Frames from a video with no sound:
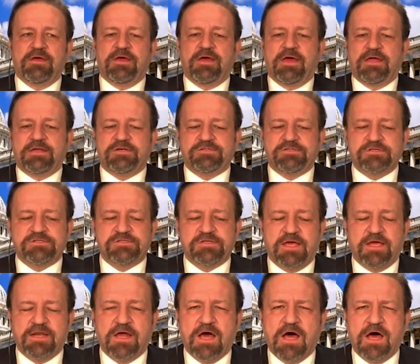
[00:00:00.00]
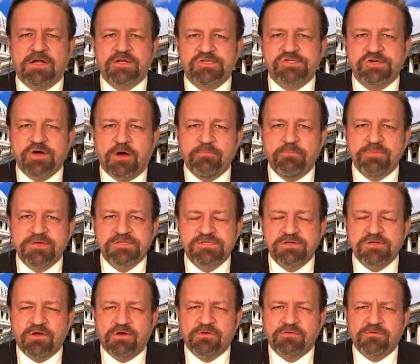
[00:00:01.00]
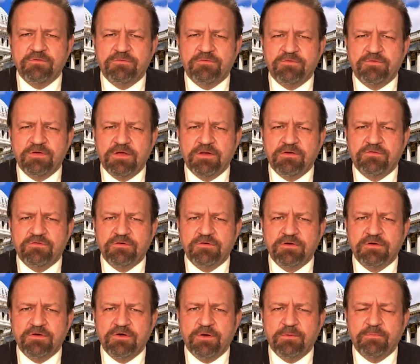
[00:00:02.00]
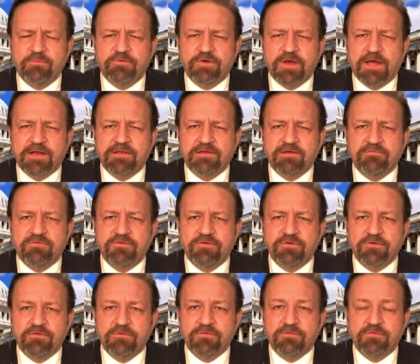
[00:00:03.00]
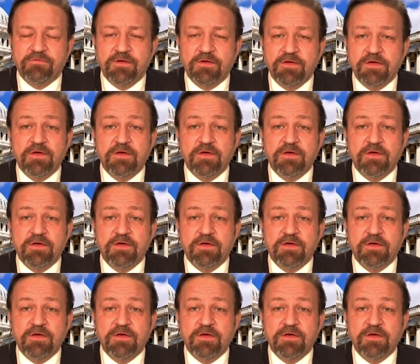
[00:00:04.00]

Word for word: And she said, Our job is not to teach objective truth.